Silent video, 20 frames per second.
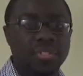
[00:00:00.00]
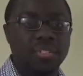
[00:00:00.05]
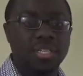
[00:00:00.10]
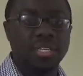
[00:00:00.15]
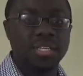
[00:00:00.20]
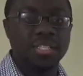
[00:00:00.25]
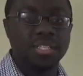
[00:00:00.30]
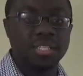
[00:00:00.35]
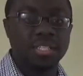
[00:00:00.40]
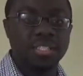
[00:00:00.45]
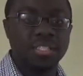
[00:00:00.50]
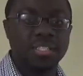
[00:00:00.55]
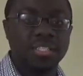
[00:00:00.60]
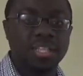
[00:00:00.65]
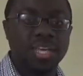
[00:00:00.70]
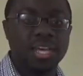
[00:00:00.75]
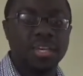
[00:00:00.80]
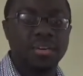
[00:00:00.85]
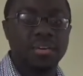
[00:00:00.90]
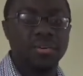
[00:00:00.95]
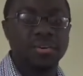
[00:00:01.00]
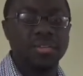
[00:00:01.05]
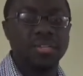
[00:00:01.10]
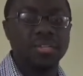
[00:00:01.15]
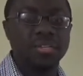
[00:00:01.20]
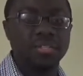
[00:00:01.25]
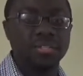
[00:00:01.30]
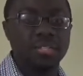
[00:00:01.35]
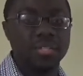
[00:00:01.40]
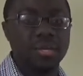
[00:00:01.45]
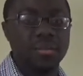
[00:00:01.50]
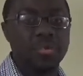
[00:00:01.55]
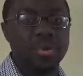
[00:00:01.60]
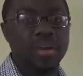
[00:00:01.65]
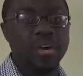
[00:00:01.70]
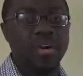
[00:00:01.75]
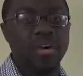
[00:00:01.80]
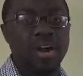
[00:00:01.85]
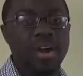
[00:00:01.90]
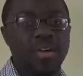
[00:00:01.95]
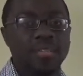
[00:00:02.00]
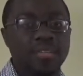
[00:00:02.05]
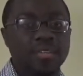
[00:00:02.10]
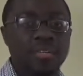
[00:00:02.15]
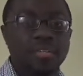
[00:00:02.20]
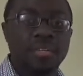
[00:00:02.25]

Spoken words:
sentences that you're going to use in your paragraph.